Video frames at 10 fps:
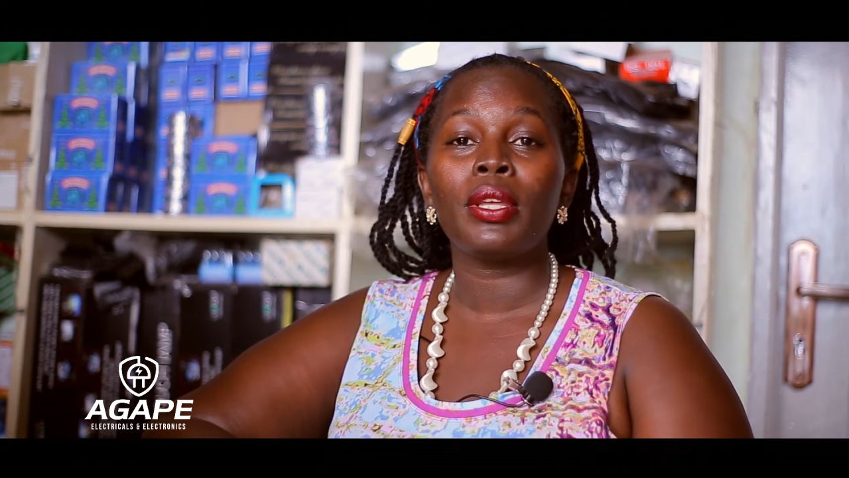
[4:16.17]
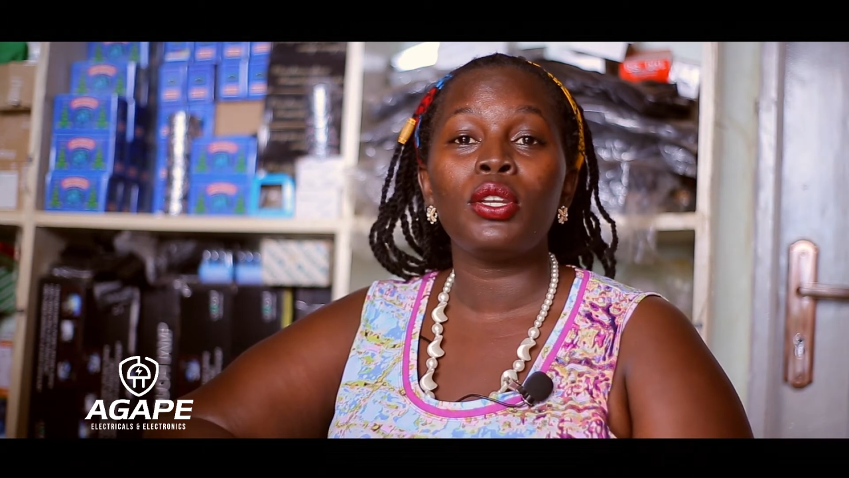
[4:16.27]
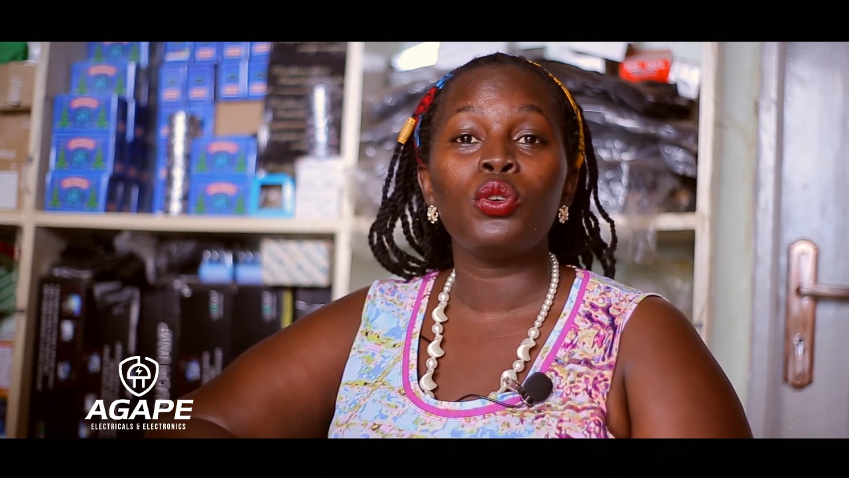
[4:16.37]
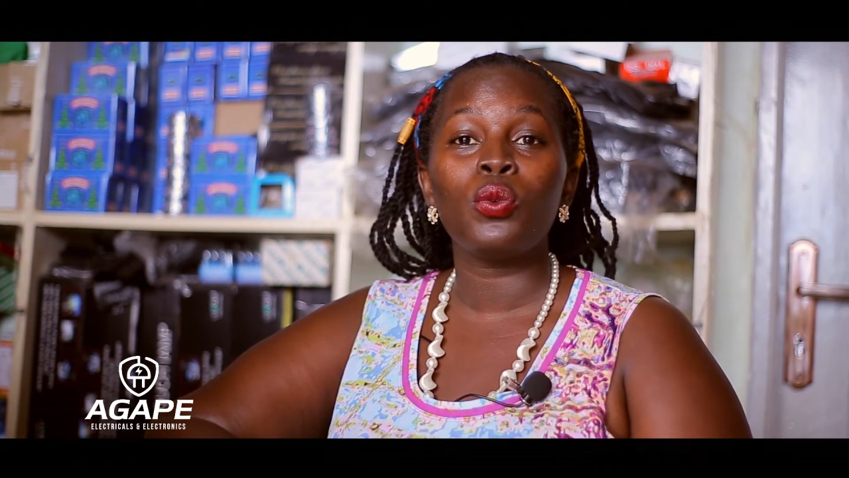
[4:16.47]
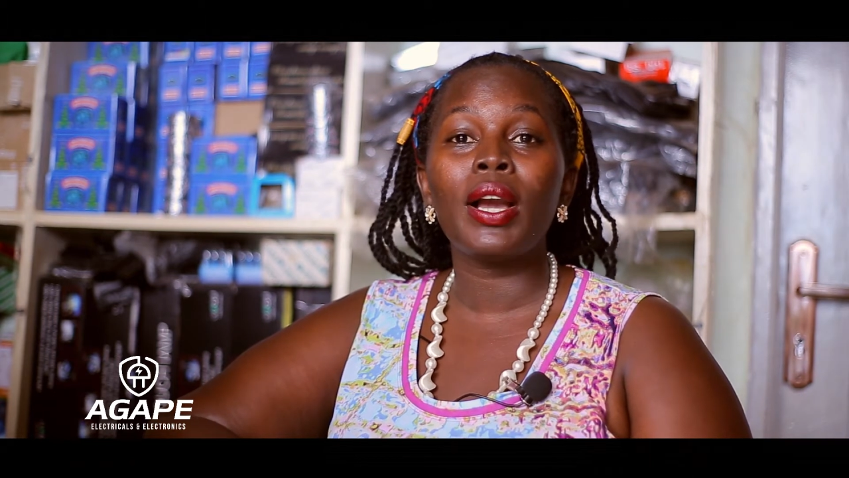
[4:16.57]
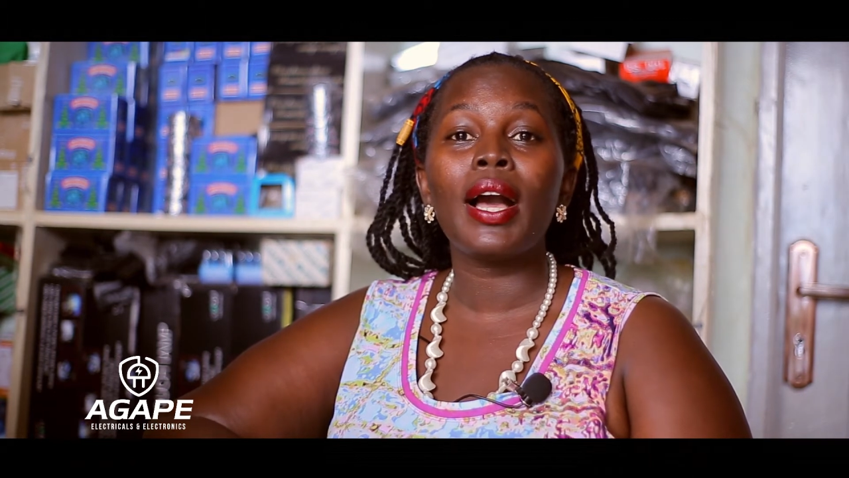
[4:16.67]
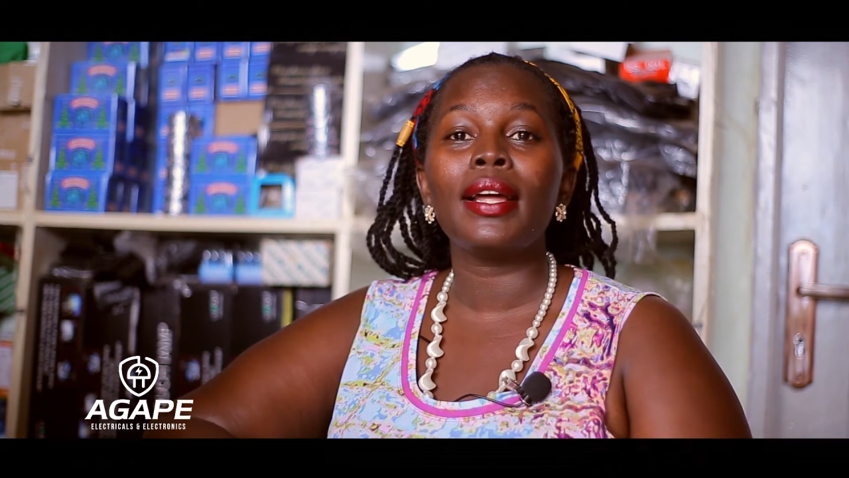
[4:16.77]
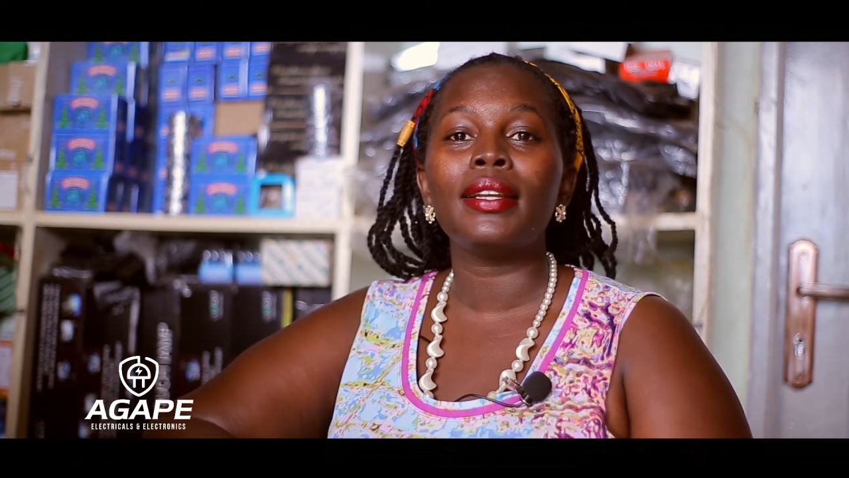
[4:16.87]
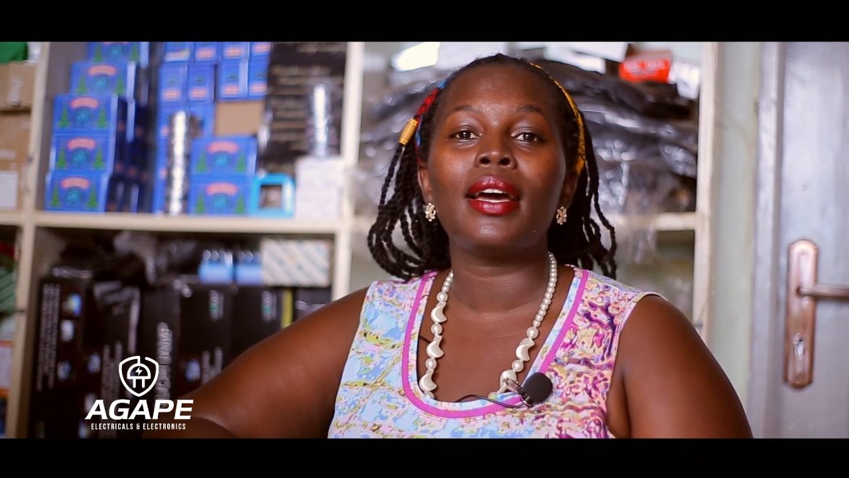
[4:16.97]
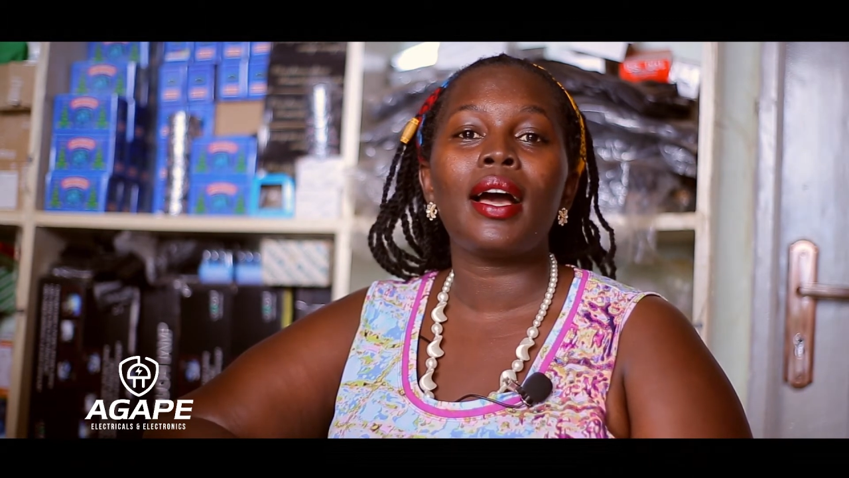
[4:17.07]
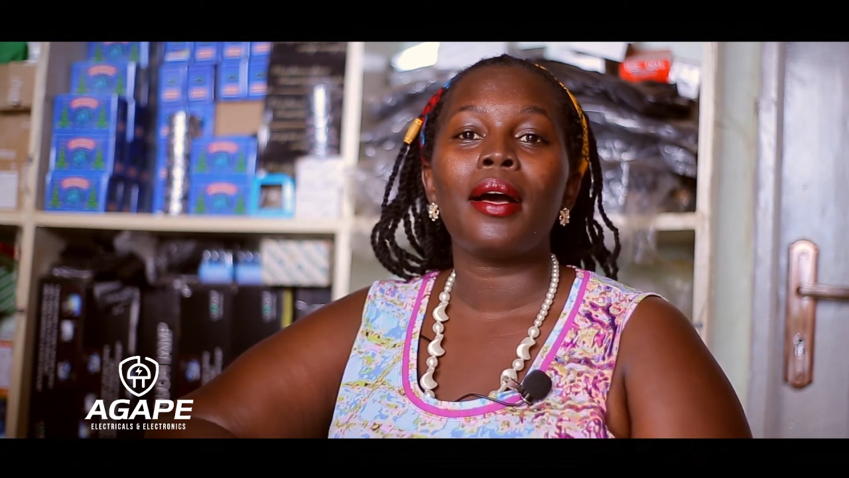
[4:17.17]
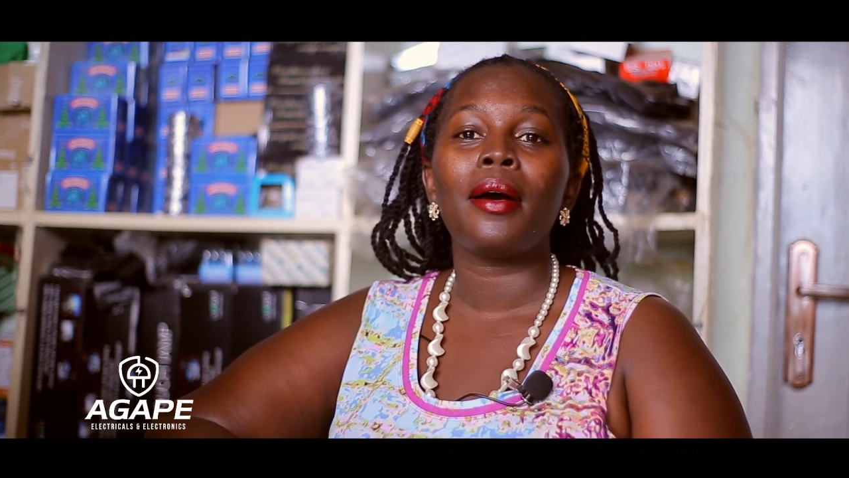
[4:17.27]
in Uganda